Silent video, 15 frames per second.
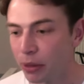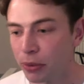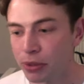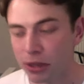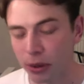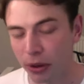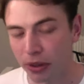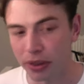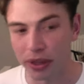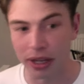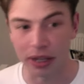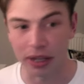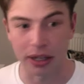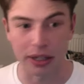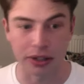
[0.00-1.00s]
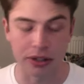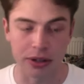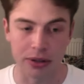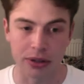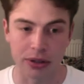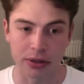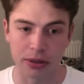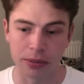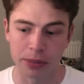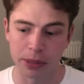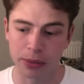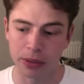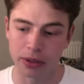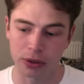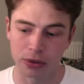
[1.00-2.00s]
but also on that, like, you know, the
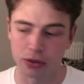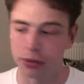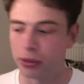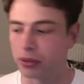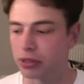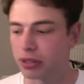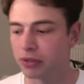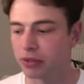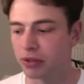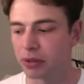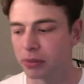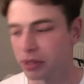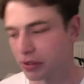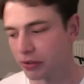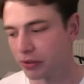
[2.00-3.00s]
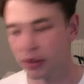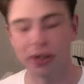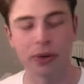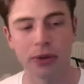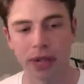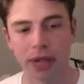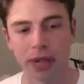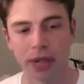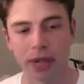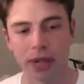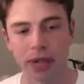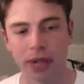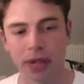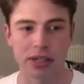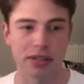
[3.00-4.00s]
people that contribute to the film is a very organic
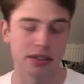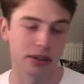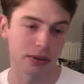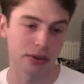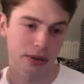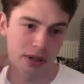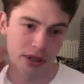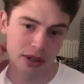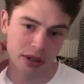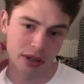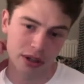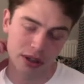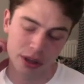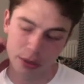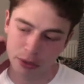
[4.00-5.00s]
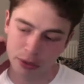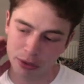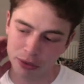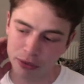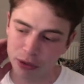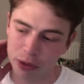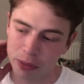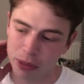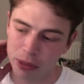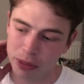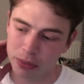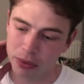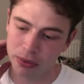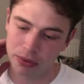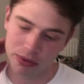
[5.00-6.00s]
process. So there were a few
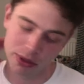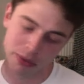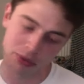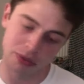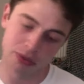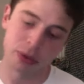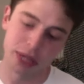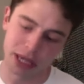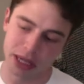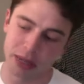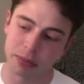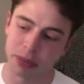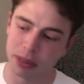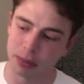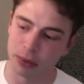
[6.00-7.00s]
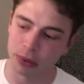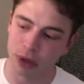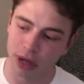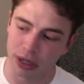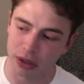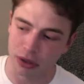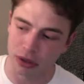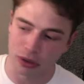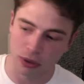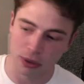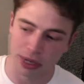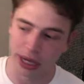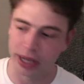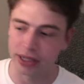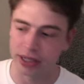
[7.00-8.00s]
key people that I
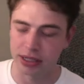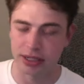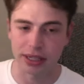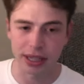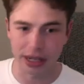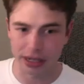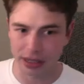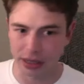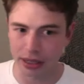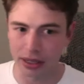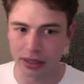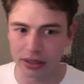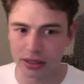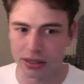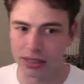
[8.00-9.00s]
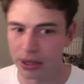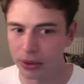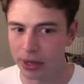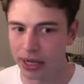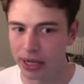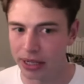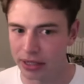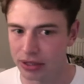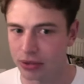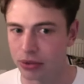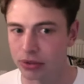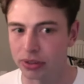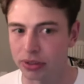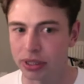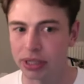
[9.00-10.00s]
knew I had to get in there to tell a
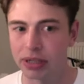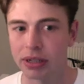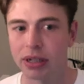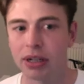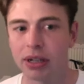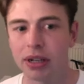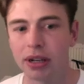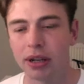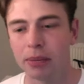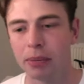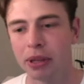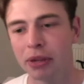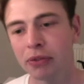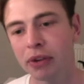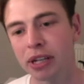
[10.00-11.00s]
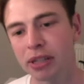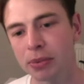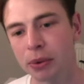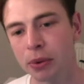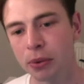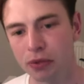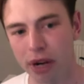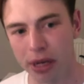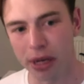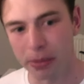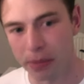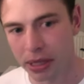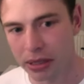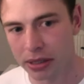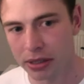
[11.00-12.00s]
story, but the rest were all
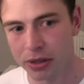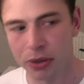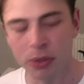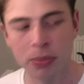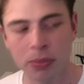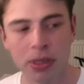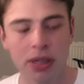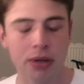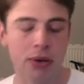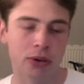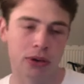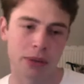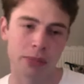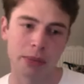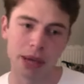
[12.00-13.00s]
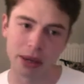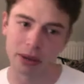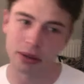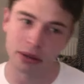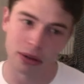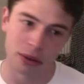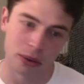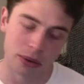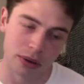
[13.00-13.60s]
recommended to me or I met